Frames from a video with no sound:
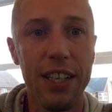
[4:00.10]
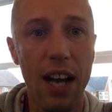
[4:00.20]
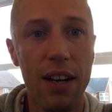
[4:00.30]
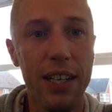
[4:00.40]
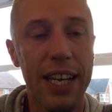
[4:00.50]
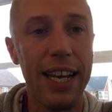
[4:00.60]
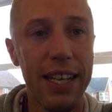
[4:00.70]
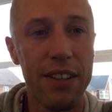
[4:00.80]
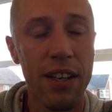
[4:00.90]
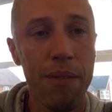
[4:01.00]
a young
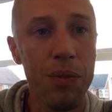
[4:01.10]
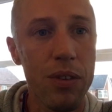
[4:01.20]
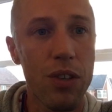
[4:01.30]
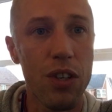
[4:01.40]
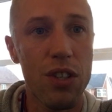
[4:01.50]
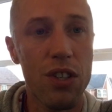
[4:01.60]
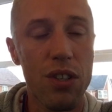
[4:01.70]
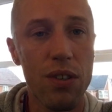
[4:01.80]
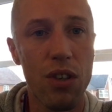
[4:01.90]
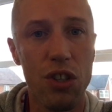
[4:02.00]
kid
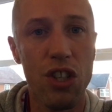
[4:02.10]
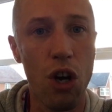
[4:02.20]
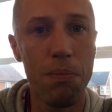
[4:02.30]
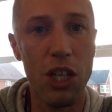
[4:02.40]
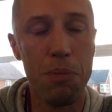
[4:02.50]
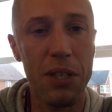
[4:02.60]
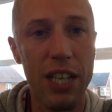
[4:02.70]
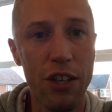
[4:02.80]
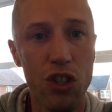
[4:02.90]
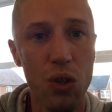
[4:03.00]
that's got so much
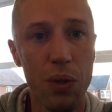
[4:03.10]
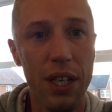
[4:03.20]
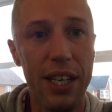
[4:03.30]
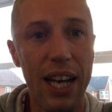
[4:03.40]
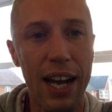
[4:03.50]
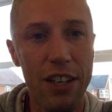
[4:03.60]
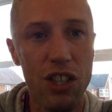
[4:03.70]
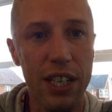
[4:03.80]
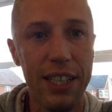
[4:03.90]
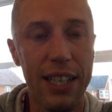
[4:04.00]
potential that can
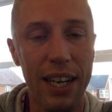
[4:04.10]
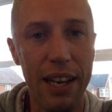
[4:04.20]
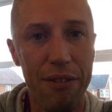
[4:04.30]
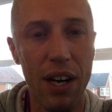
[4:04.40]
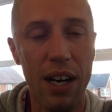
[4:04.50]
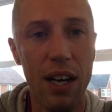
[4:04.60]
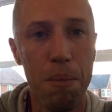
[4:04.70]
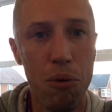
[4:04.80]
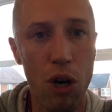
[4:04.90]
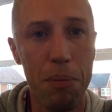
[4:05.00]
actually deliver a
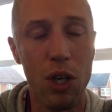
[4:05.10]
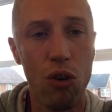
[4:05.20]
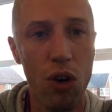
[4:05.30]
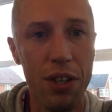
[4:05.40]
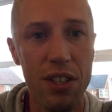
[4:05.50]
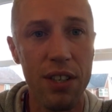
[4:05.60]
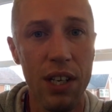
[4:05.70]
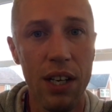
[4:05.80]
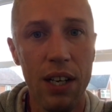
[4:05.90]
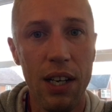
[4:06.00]
proper cross.
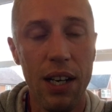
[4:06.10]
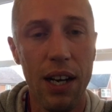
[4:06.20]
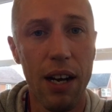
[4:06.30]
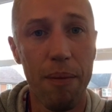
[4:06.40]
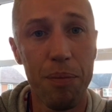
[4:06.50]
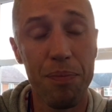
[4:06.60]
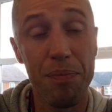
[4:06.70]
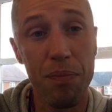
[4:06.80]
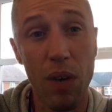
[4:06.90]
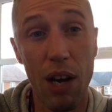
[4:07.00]

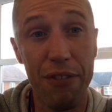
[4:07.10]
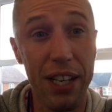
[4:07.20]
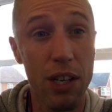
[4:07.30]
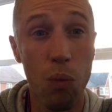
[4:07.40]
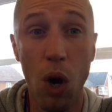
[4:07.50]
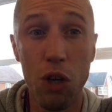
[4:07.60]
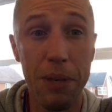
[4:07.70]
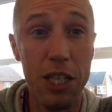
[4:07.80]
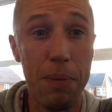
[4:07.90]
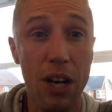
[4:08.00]
I think
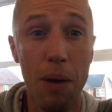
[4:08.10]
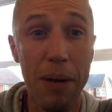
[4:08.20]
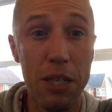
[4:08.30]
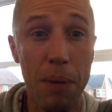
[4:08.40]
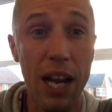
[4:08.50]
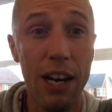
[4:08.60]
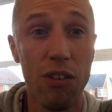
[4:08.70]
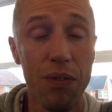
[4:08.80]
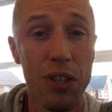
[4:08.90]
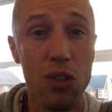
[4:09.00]
Iwobi's been our best player
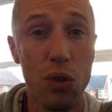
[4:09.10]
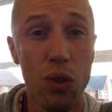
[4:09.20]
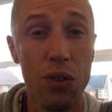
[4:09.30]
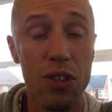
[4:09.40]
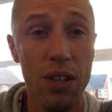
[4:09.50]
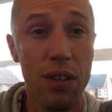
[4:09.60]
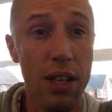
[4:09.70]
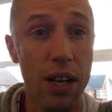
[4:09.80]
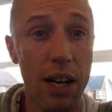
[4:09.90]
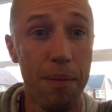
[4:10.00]
on the tours
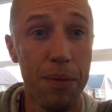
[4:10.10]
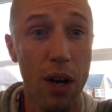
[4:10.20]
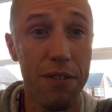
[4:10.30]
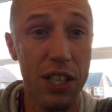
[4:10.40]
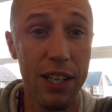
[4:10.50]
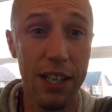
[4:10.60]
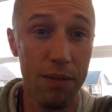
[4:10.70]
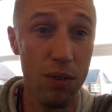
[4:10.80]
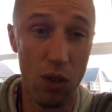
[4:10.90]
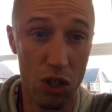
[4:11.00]
that I've seen
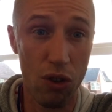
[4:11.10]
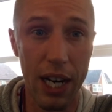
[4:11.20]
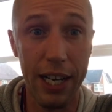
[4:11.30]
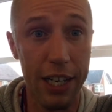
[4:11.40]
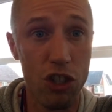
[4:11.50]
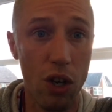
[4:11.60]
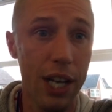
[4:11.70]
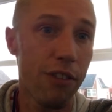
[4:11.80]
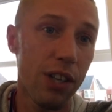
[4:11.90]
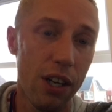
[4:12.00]
in Australia,
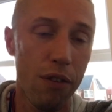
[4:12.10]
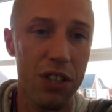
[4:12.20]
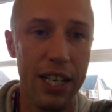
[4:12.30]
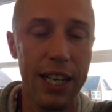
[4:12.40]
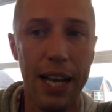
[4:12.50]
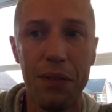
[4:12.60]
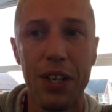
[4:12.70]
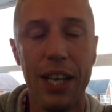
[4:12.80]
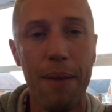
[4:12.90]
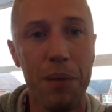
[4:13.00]
China, and then obviously again
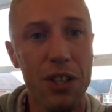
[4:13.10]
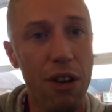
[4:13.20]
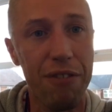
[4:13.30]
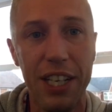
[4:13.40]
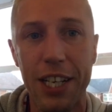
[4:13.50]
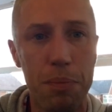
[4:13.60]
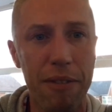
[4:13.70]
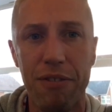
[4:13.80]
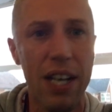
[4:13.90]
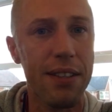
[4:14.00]
at the Emirates. I think he's
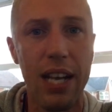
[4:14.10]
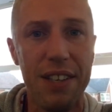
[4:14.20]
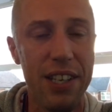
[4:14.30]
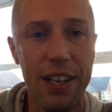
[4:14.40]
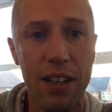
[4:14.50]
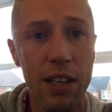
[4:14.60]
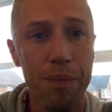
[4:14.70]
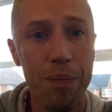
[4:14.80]
been fantastic.